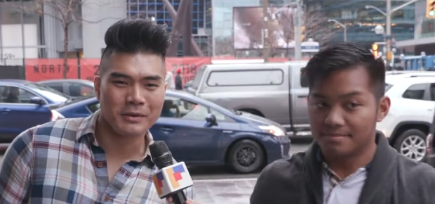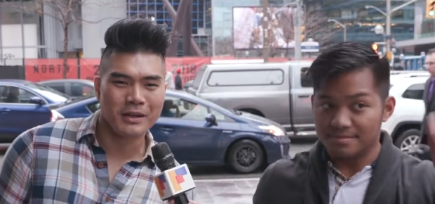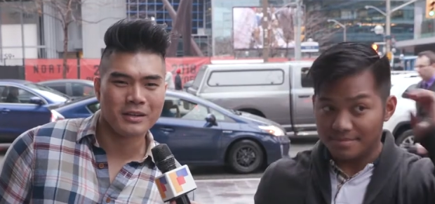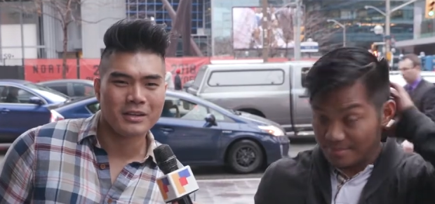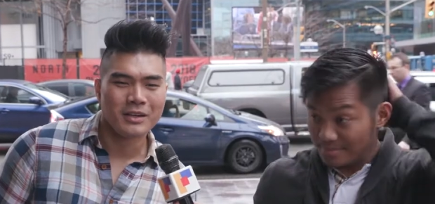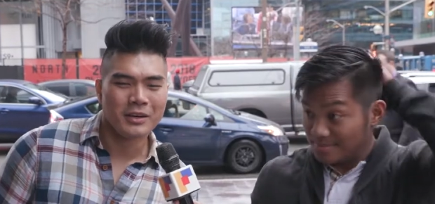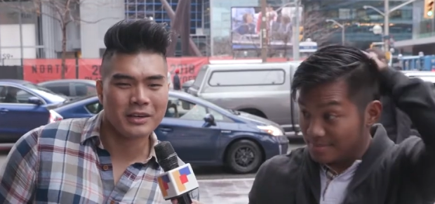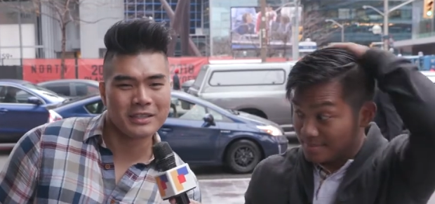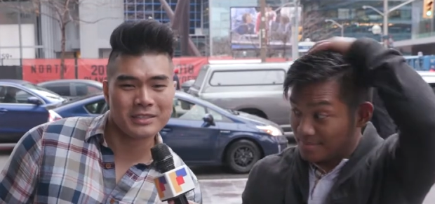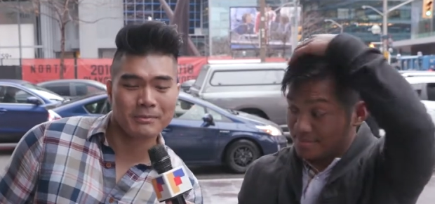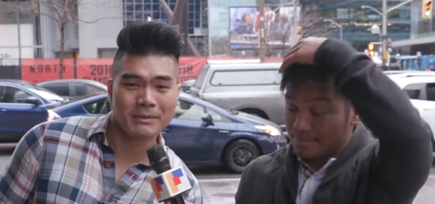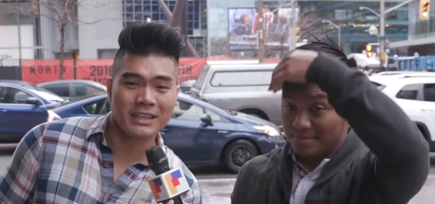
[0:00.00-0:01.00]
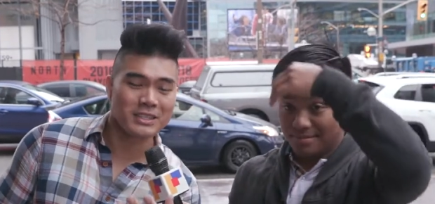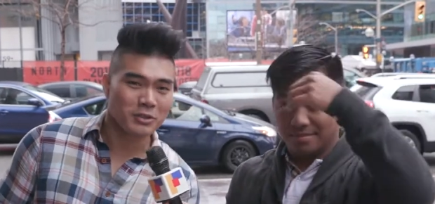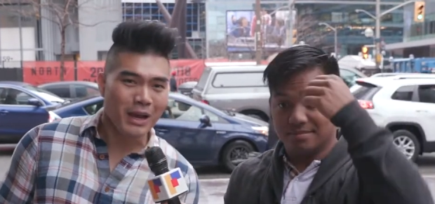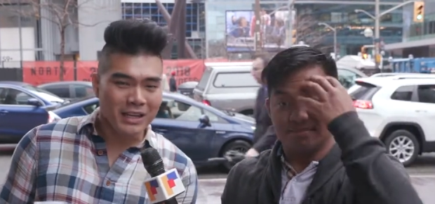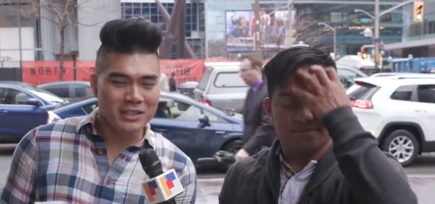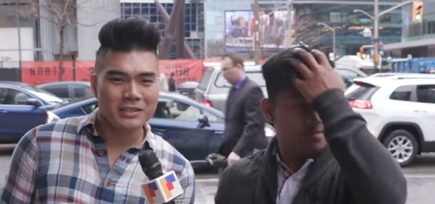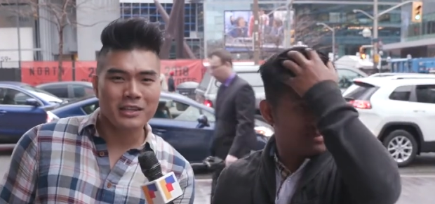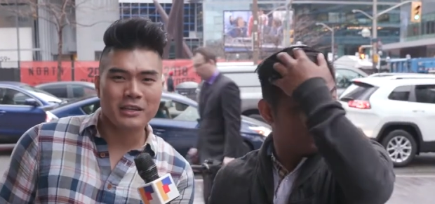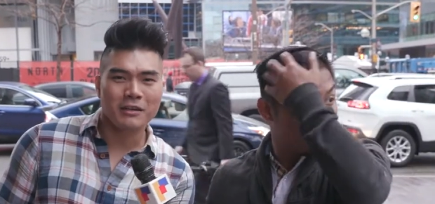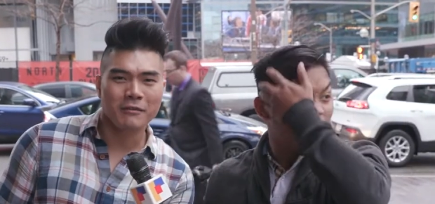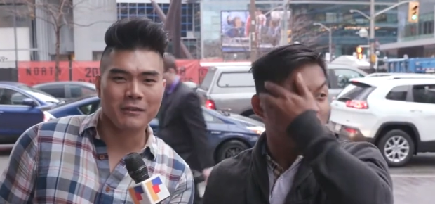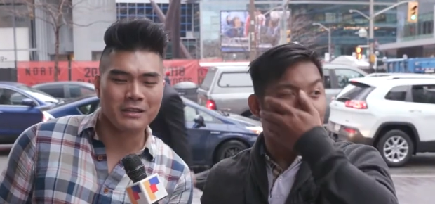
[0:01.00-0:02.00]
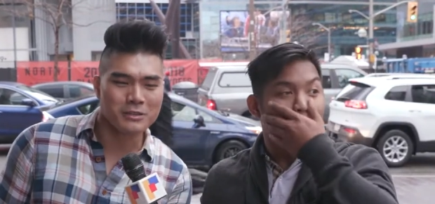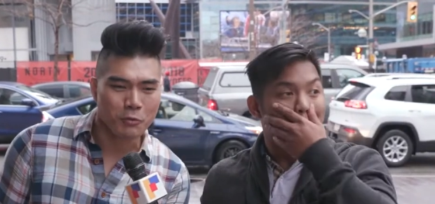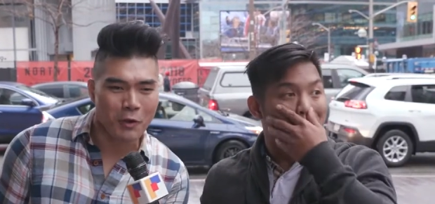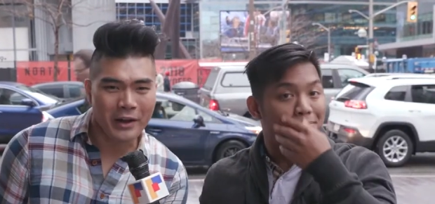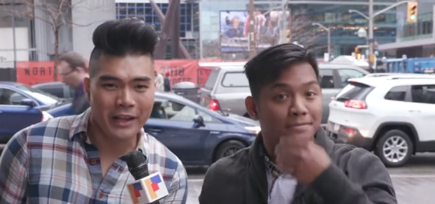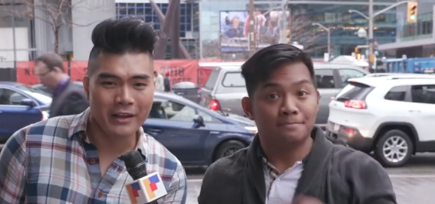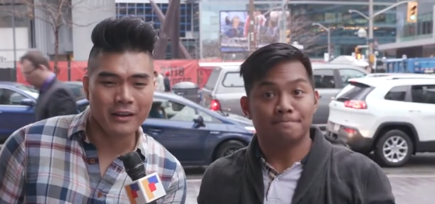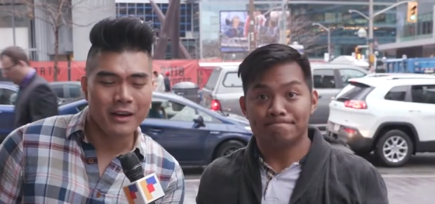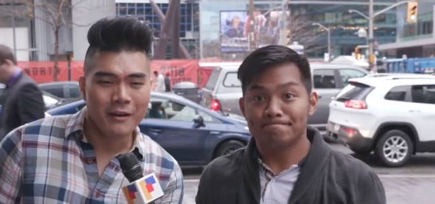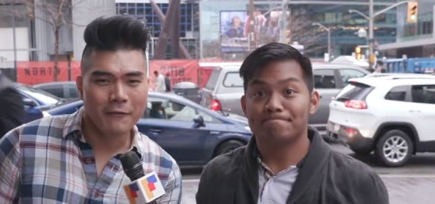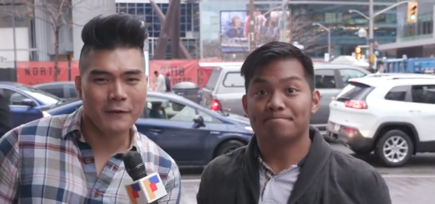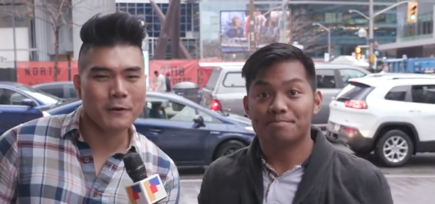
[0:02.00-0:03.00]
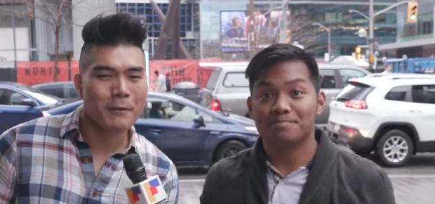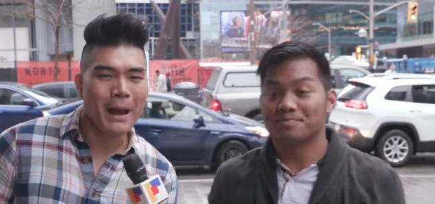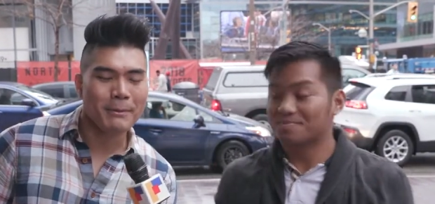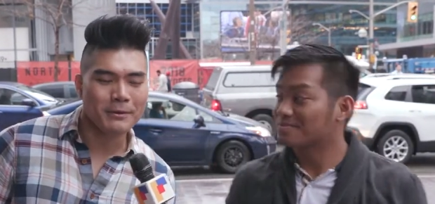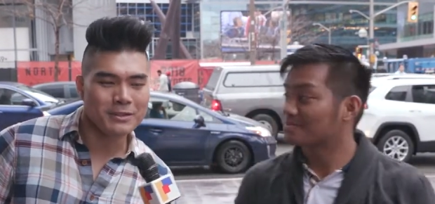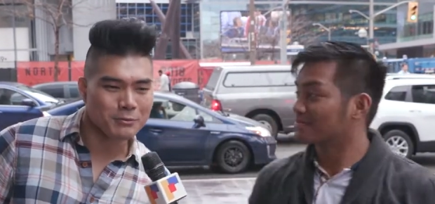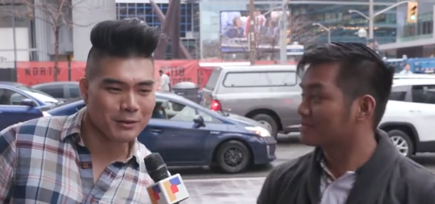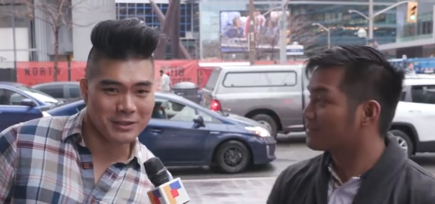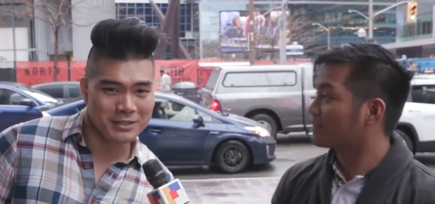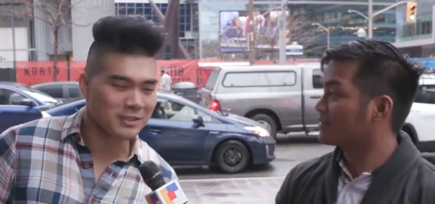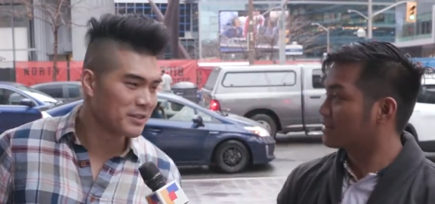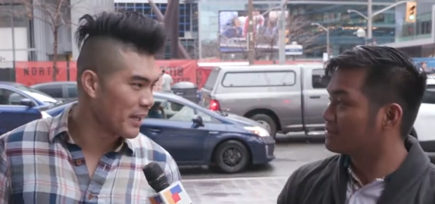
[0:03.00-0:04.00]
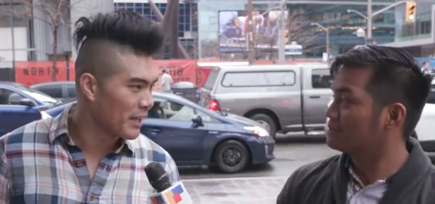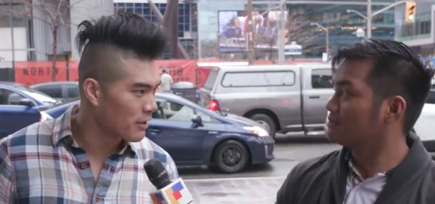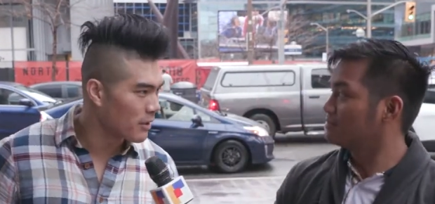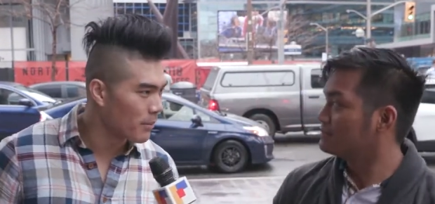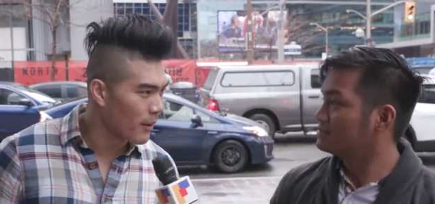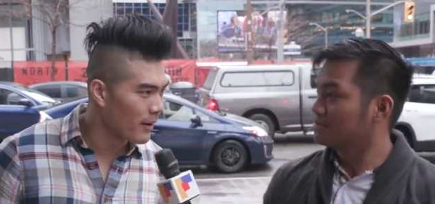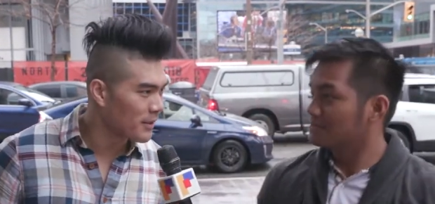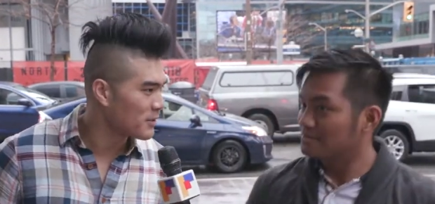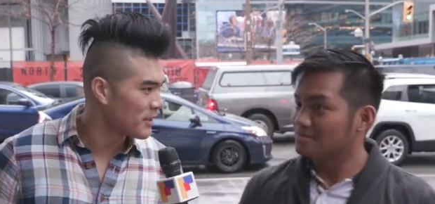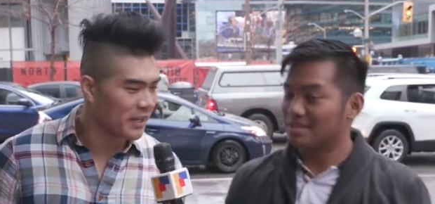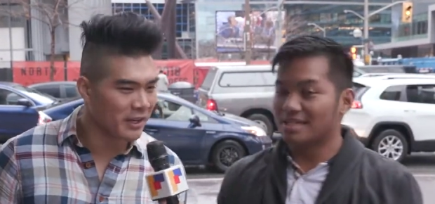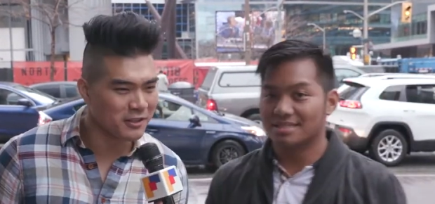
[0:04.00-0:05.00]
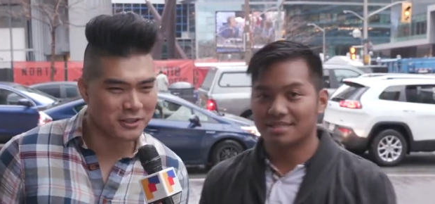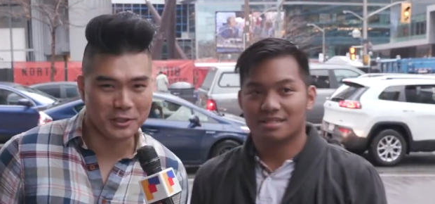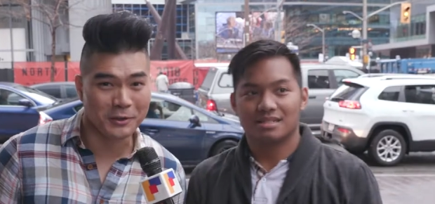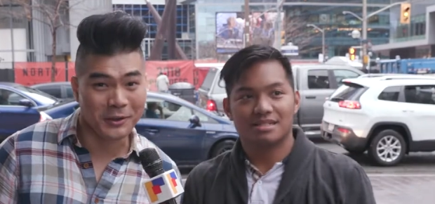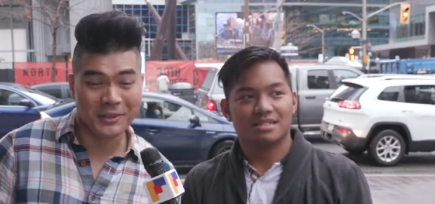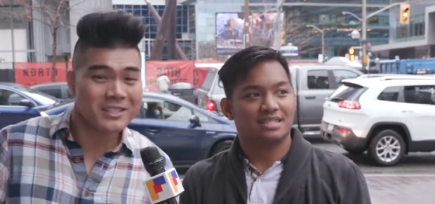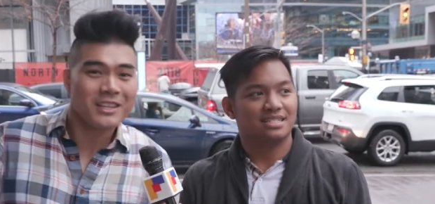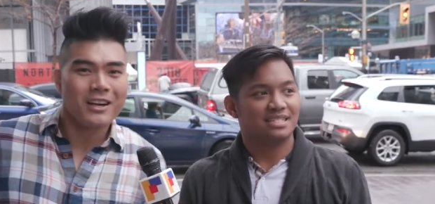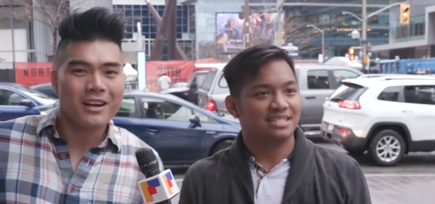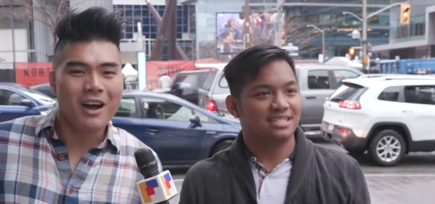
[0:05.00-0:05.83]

Speaker 1: well, or there's something a strategy that you feel is working for the Raptors, whether it's containing LeBron, containing on the shooters,